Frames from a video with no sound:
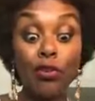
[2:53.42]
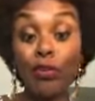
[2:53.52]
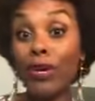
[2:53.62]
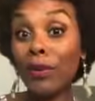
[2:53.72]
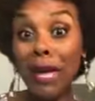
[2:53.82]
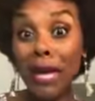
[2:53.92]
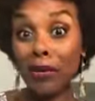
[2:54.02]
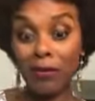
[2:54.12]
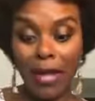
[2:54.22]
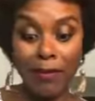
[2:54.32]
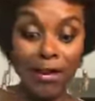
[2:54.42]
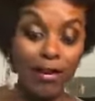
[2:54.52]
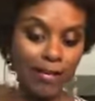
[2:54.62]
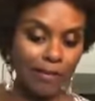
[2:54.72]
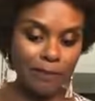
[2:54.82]
do a real ghetto thing
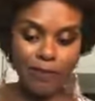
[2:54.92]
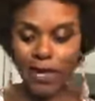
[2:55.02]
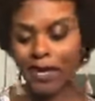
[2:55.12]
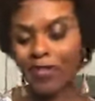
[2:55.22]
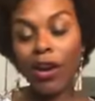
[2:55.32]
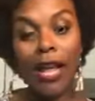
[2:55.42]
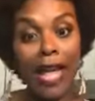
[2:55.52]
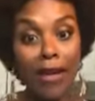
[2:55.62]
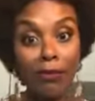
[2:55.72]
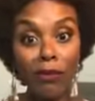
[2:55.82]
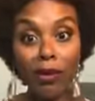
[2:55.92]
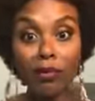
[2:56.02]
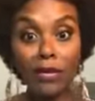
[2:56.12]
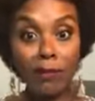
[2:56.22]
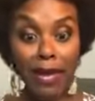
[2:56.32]
because, honey, thought I had my
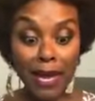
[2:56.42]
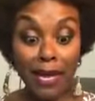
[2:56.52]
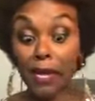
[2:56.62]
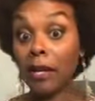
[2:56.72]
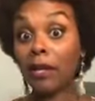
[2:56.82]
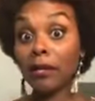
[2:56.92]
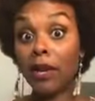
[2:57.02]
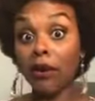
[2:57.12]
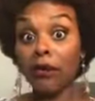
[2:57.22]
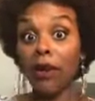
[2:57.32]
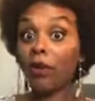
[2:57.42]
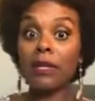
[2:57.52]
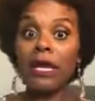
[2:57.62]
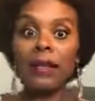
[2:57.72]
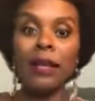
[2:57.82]
roasting pan. Thought wrong,
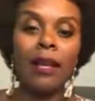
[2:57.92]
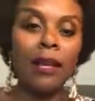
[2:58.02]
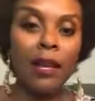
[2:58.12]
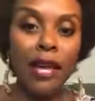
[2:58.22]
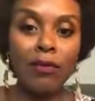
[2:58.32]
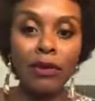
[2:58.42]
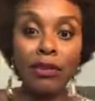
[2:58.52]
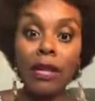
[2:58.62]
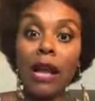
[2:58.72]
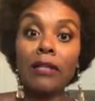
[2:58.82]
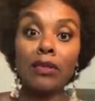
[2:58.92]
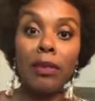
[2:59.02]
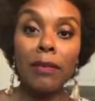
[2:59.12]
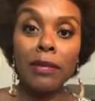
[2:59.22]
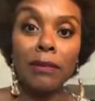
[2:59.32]
didn't. Had to run to the dollar store and
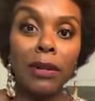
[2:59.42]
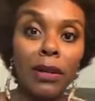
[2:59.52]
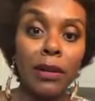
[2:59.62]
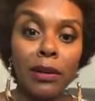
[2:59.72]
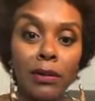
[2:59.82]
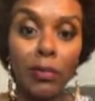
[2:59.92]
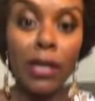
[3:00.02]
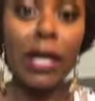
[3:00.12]
get me some one of